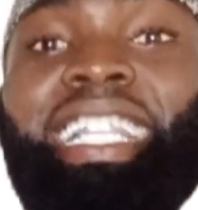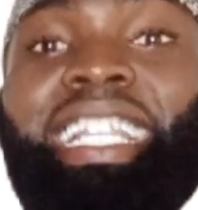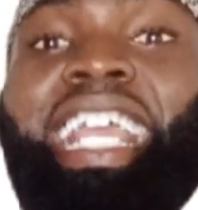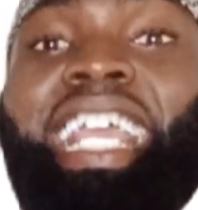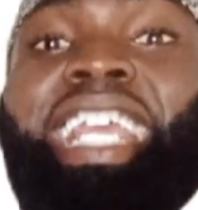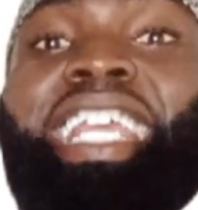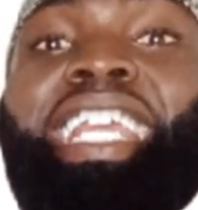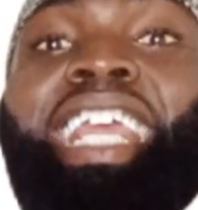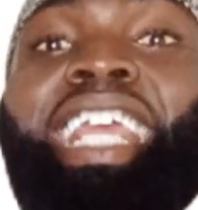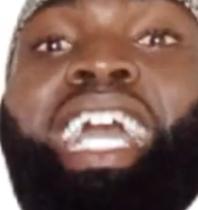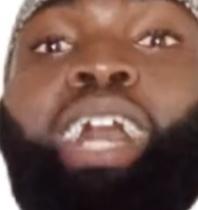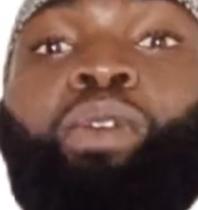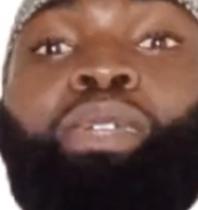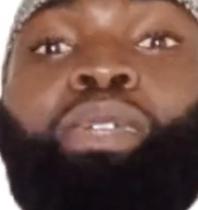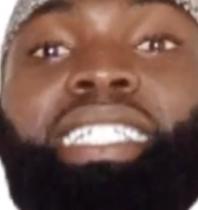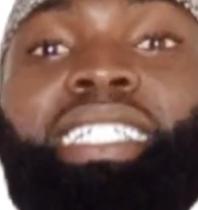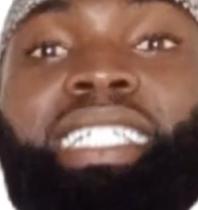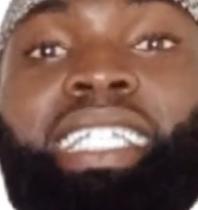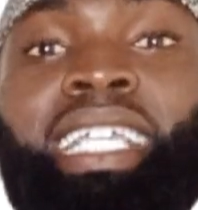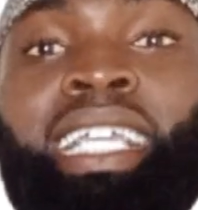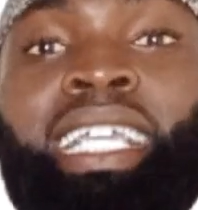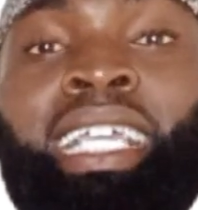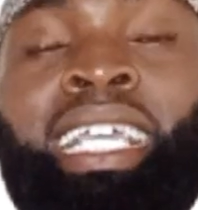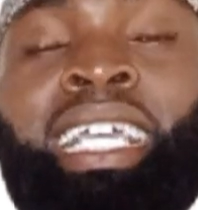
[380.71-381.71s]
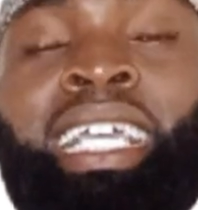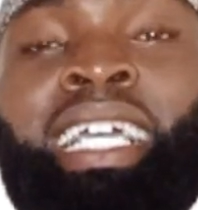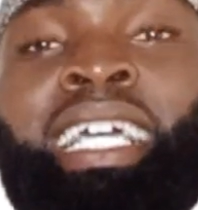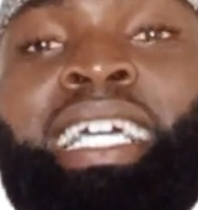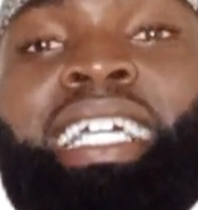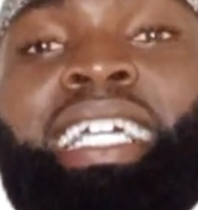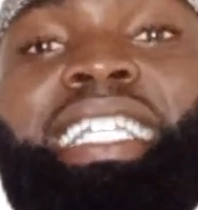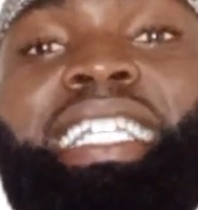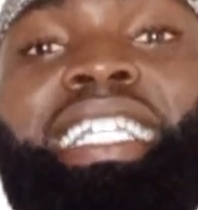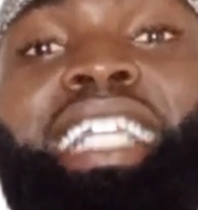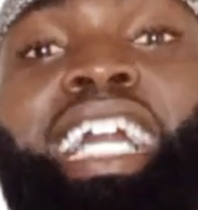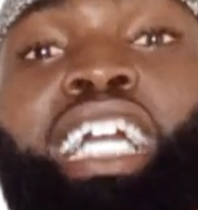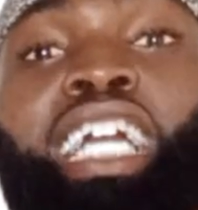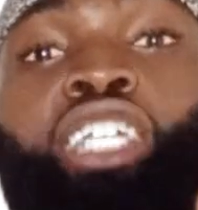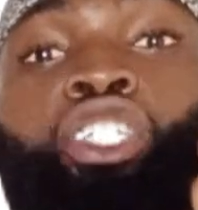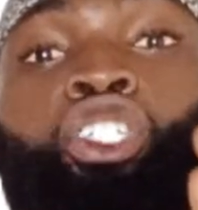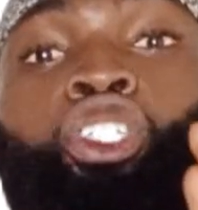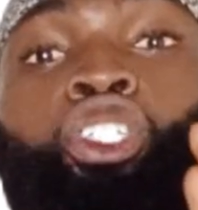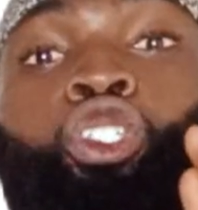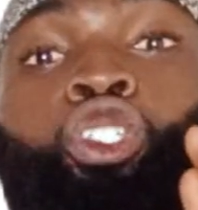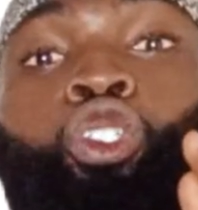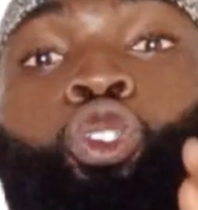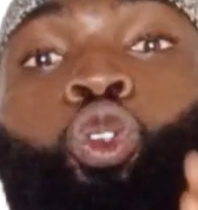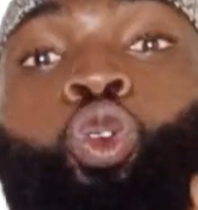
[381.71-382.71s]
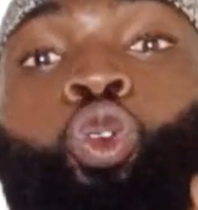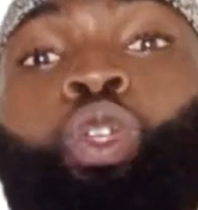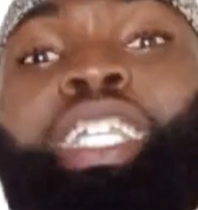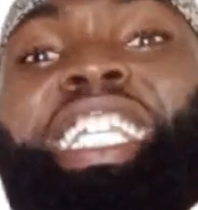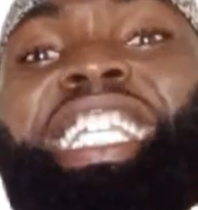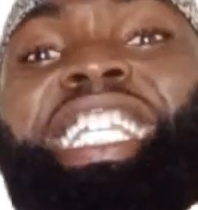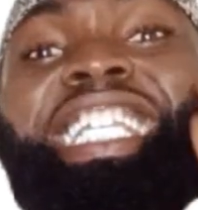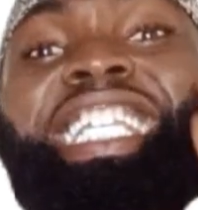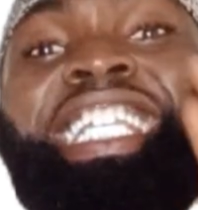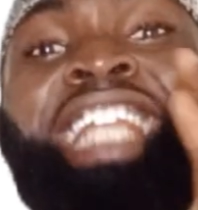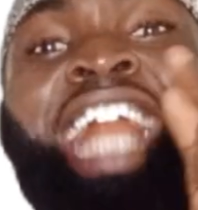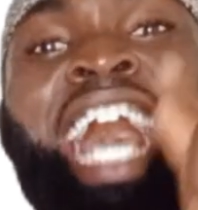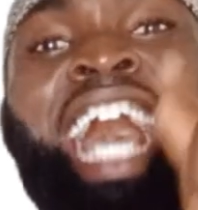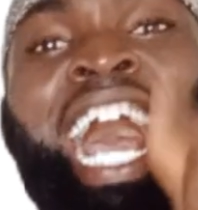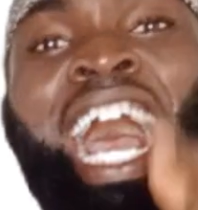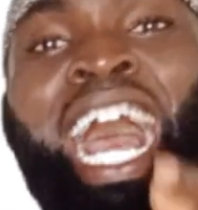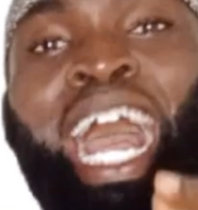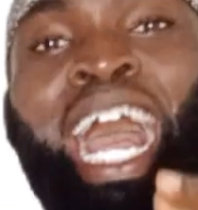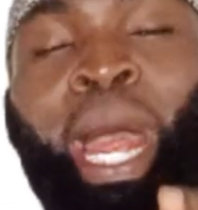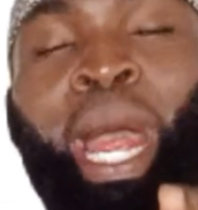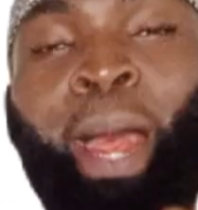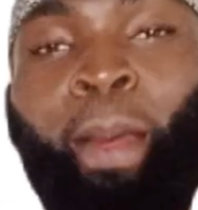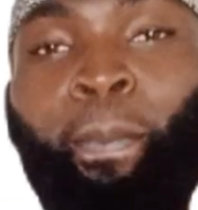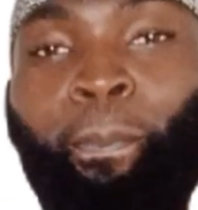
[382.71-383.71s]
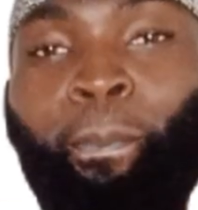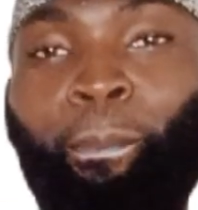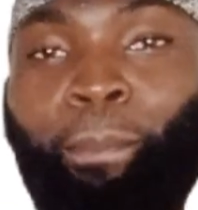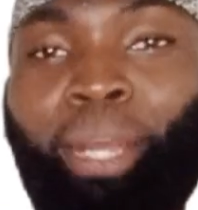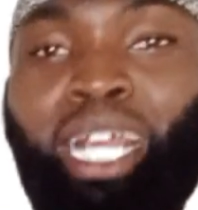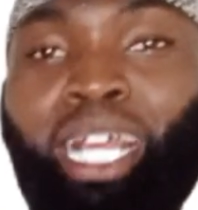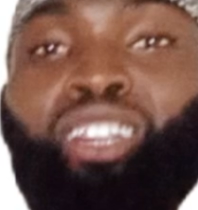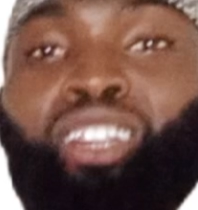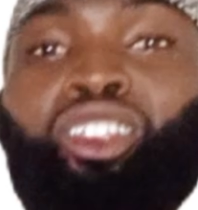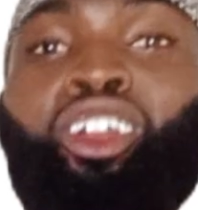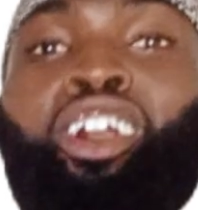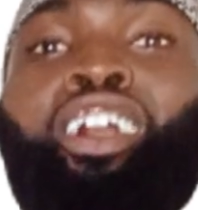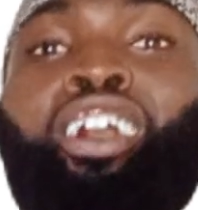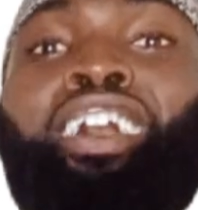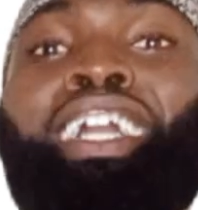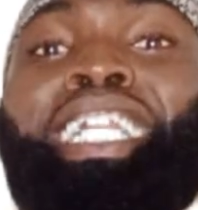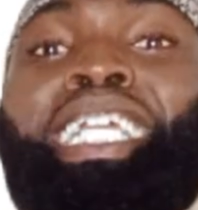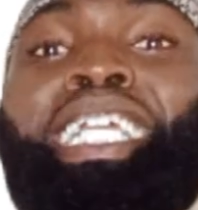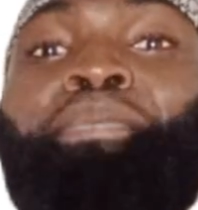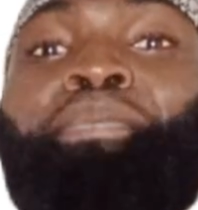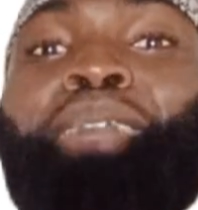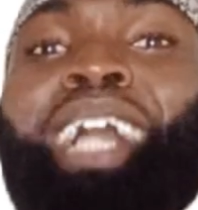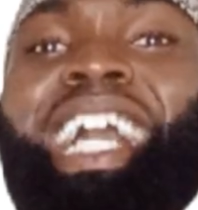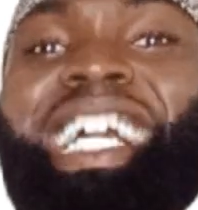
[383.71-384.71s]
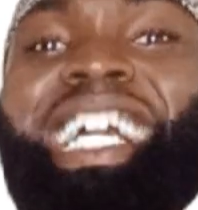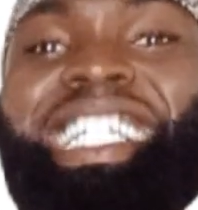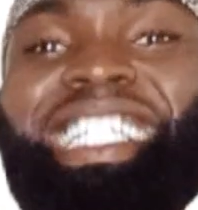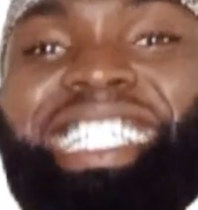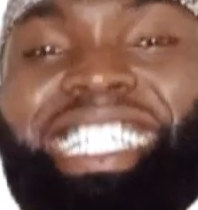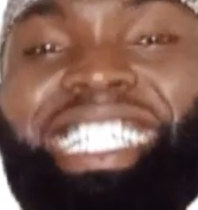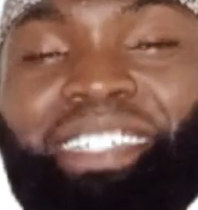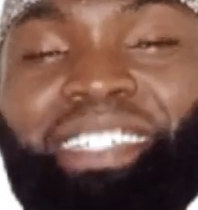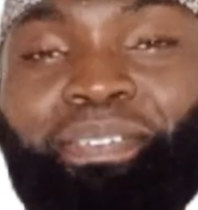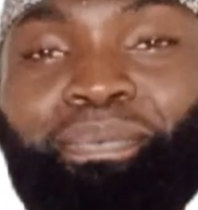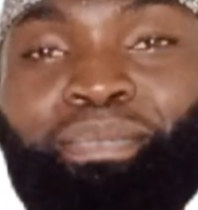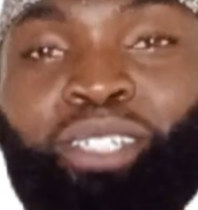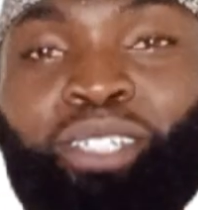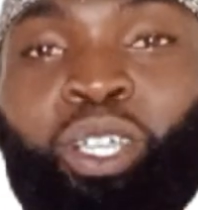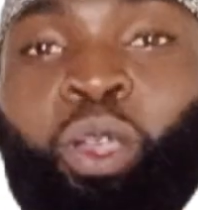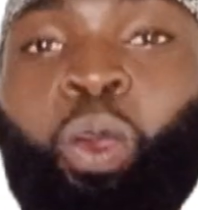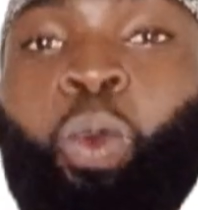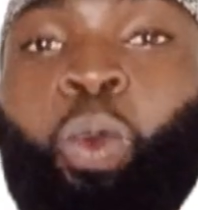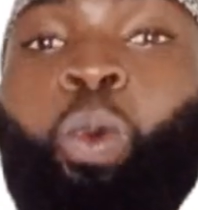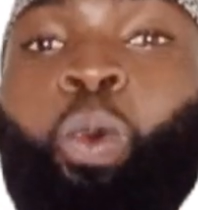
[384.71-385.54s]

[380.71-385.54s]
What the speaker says: Then here I will say lastunna bitalibatin.